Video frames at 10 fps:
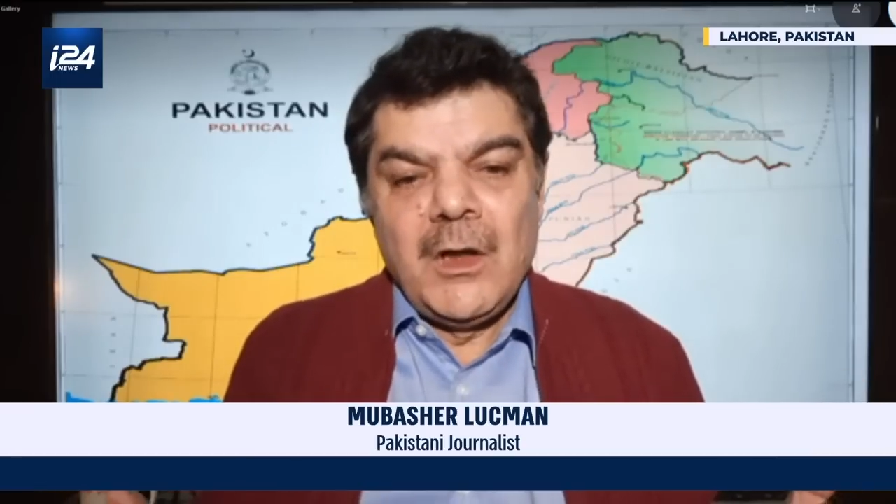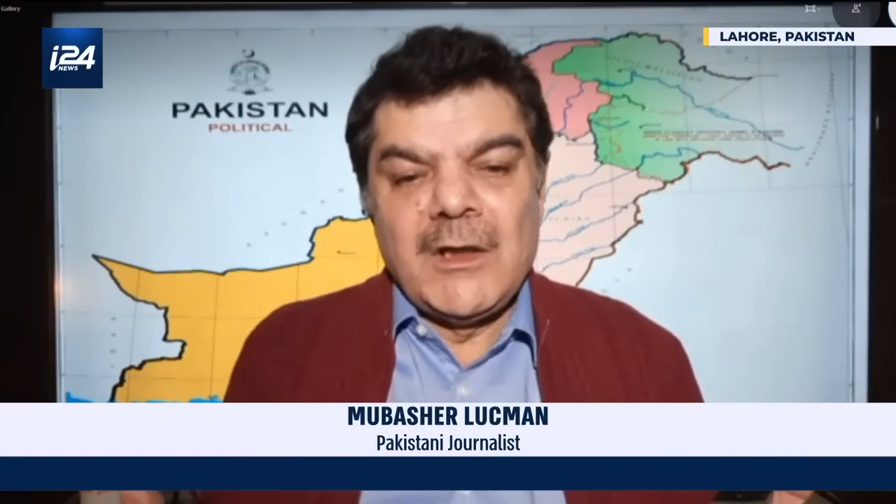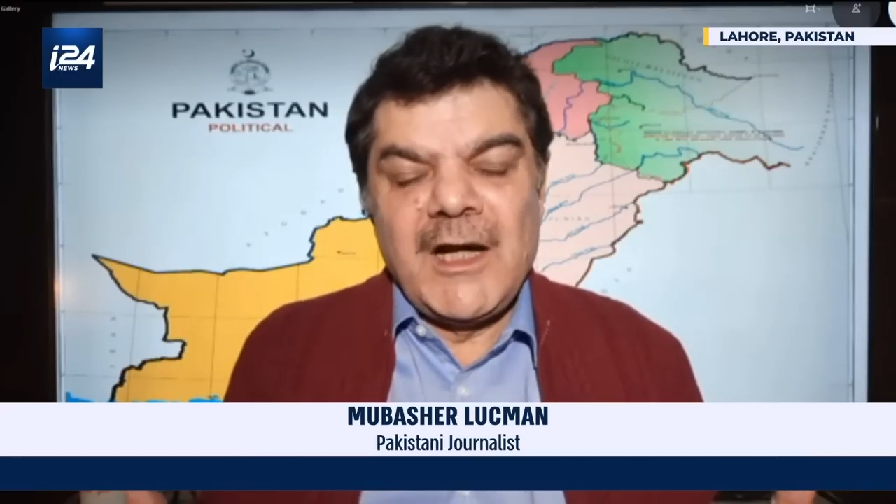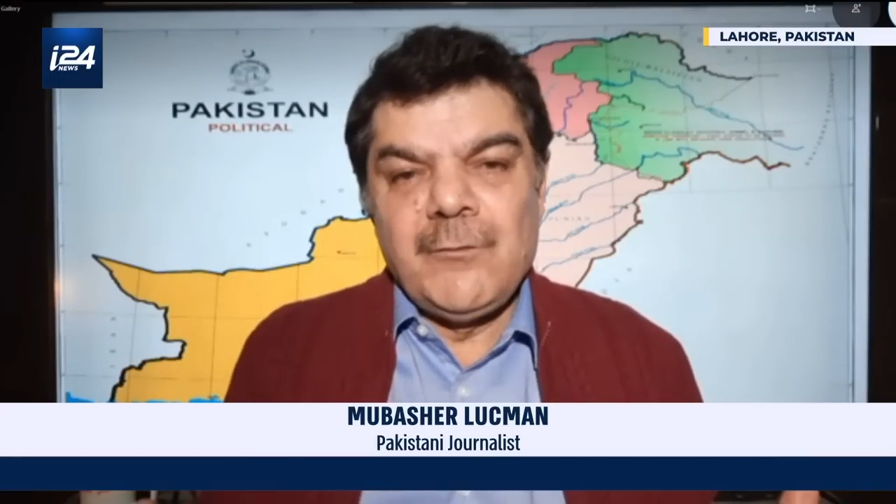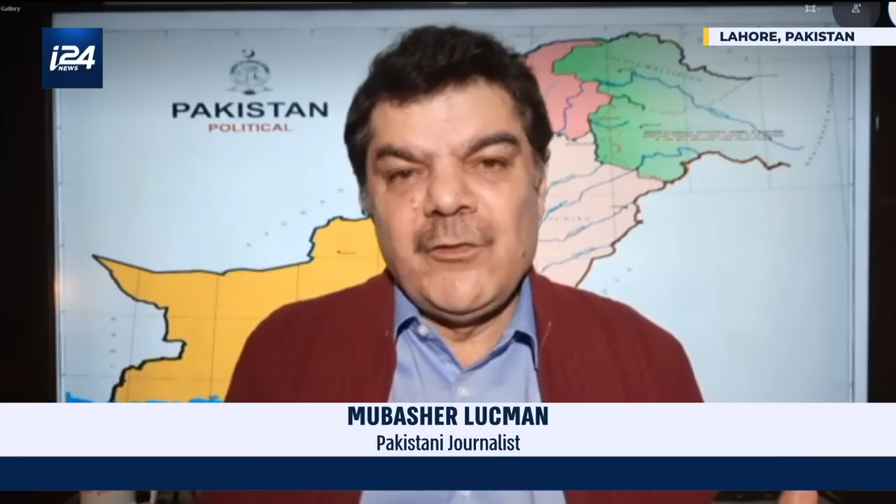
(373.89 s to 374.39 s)

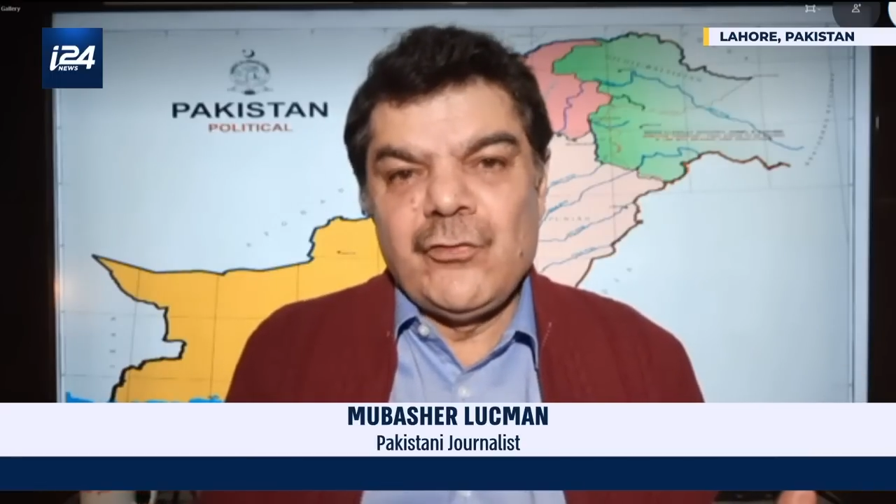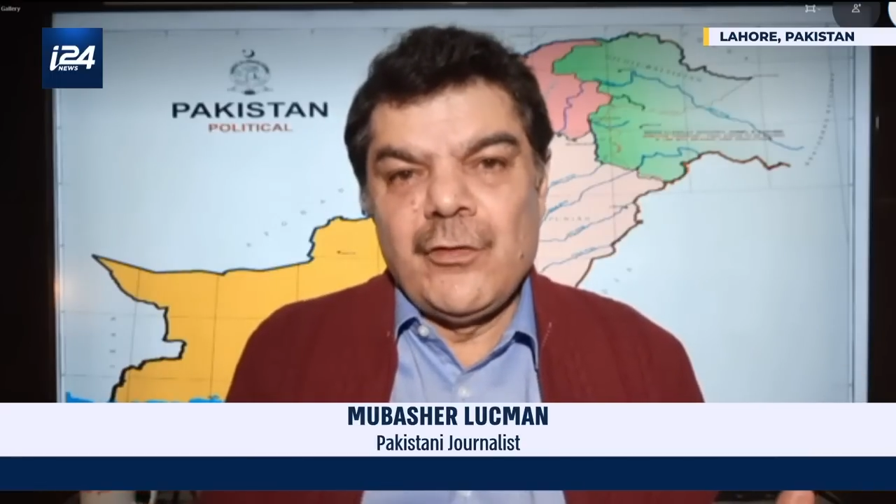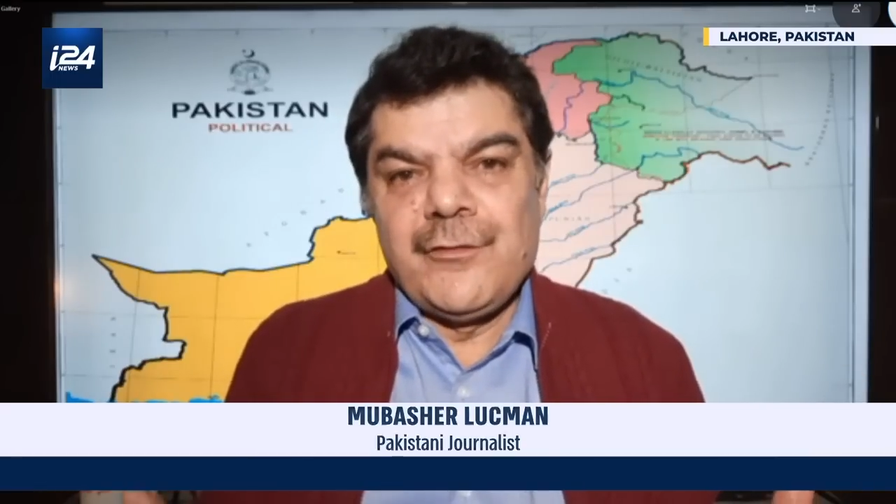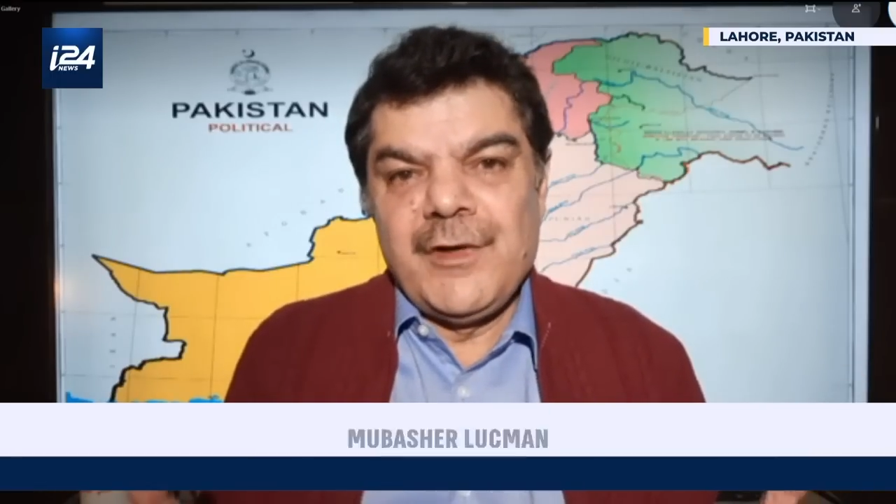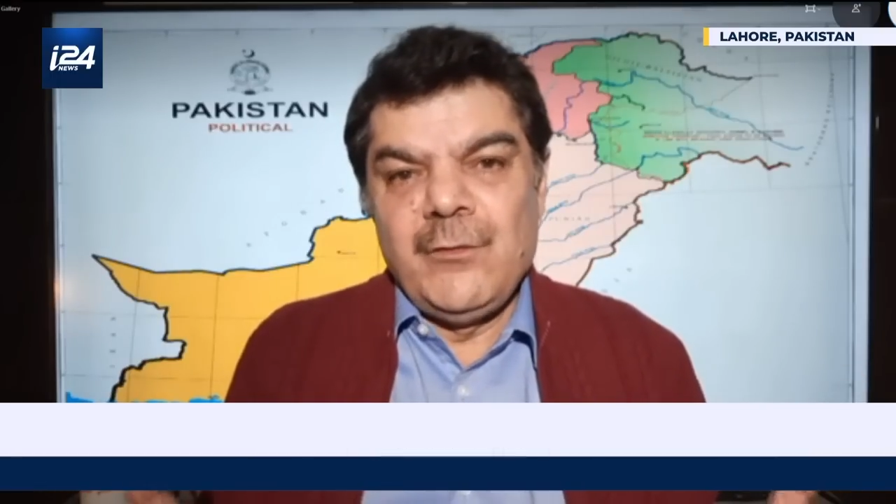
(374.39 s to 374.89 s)
that we
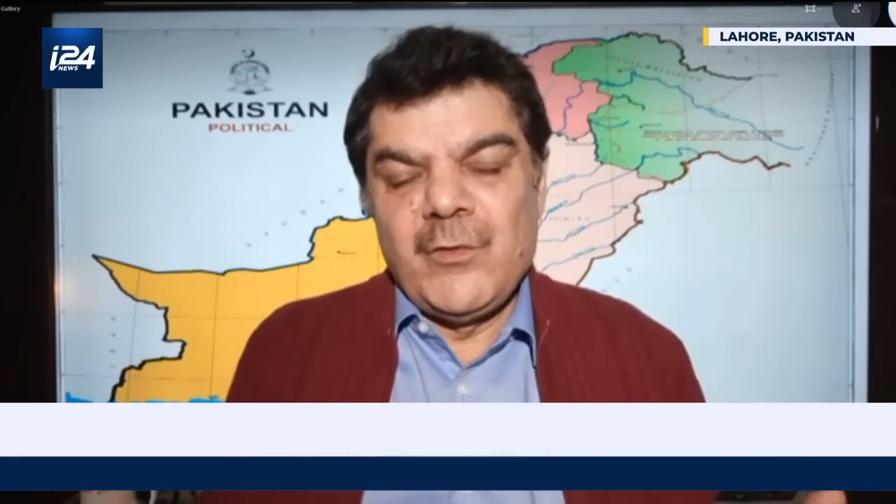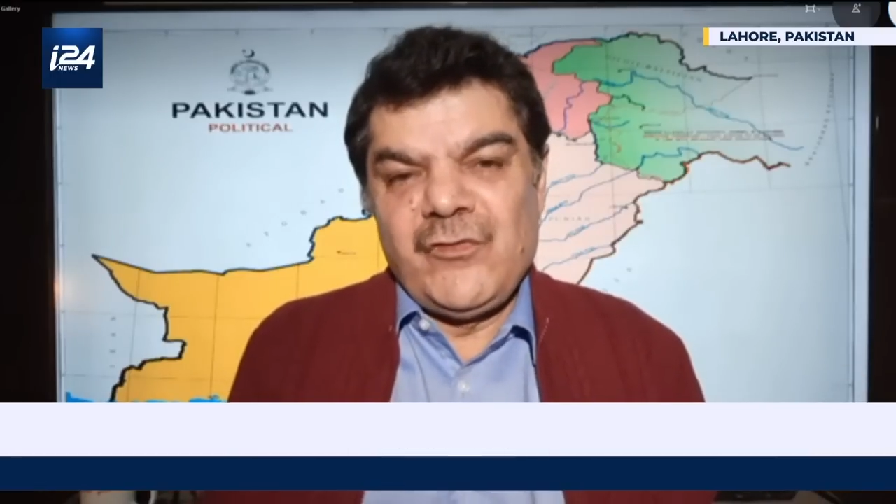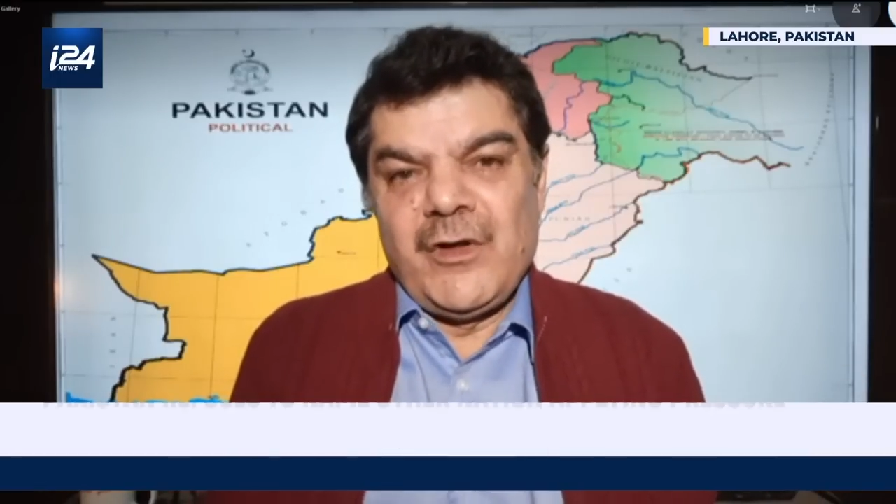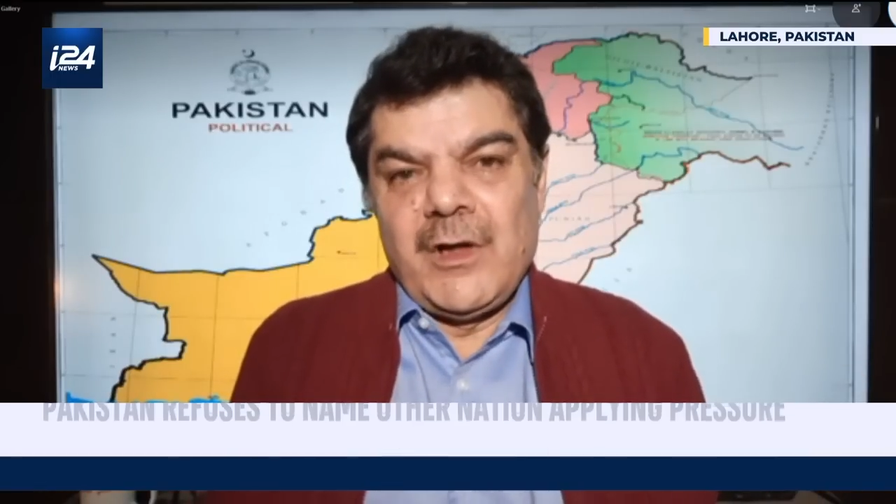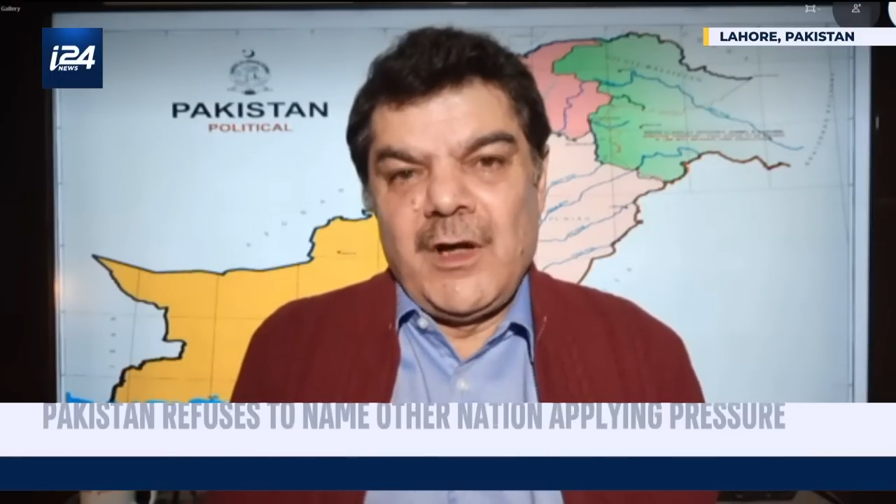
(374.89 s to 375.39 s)
should
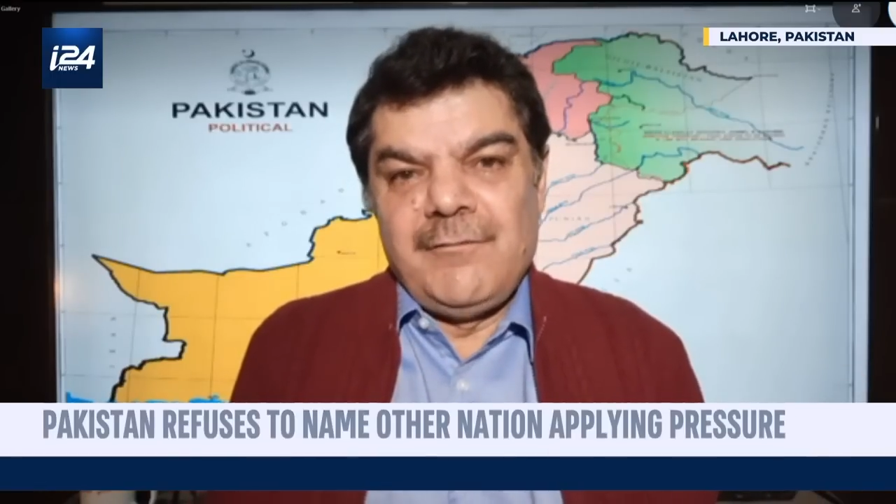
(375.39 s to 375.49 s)
revisit